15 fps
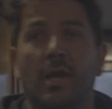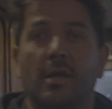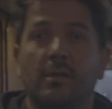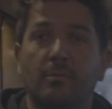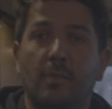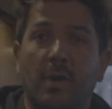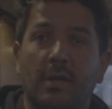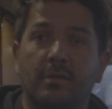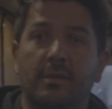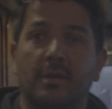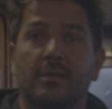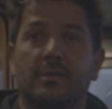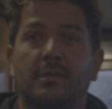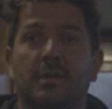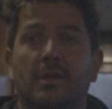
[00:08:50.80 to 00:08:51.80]
eight
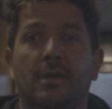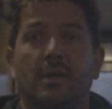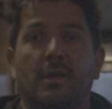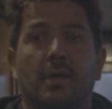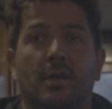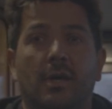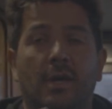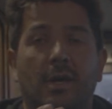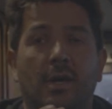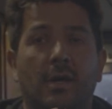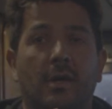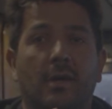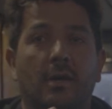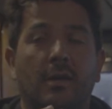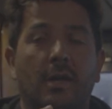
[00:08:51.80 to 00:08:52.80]
mantas,
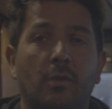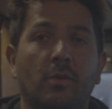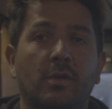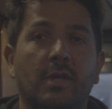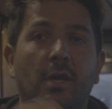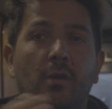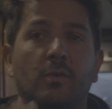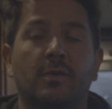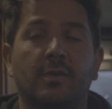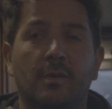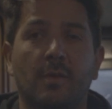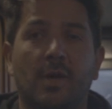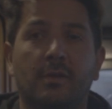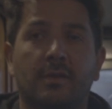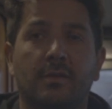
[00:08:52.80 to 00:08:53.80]
uh, every time we see
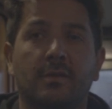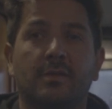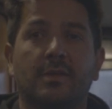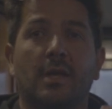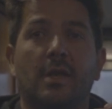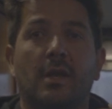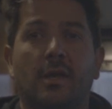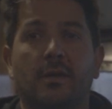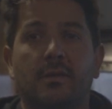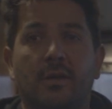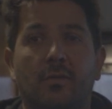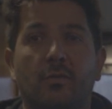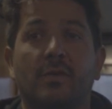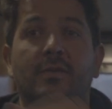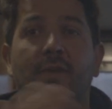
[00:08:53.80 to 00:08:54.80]
mantas is a, is
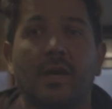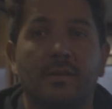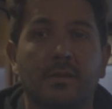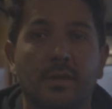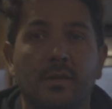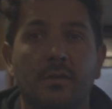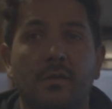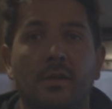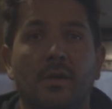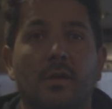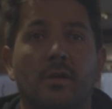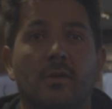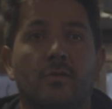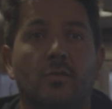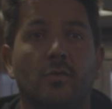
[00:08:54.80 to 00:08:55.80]
a reciting.
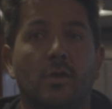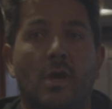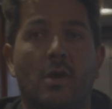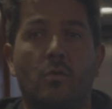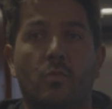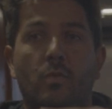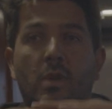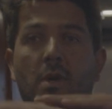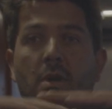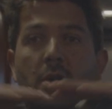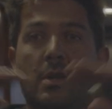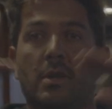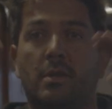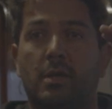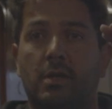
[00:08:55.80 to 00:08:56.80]
So now we are
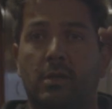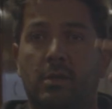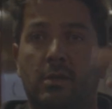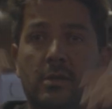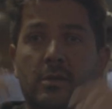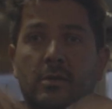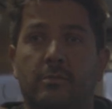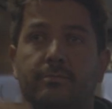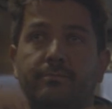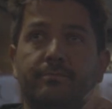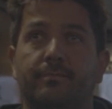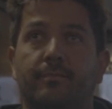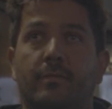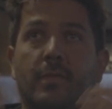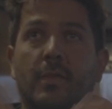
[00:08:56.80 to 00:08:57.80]
in the,
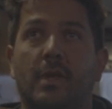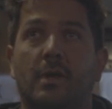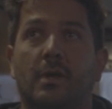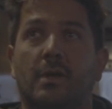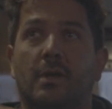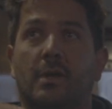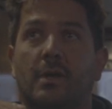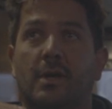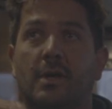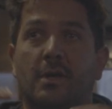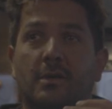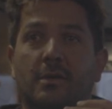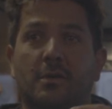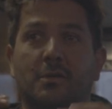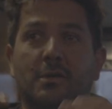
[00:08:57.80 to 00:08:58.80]
uh,
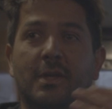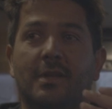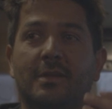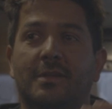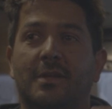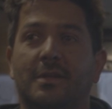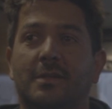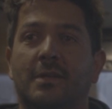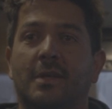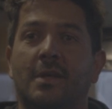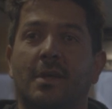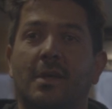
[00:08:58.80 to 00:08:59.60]
how, how can I tell it?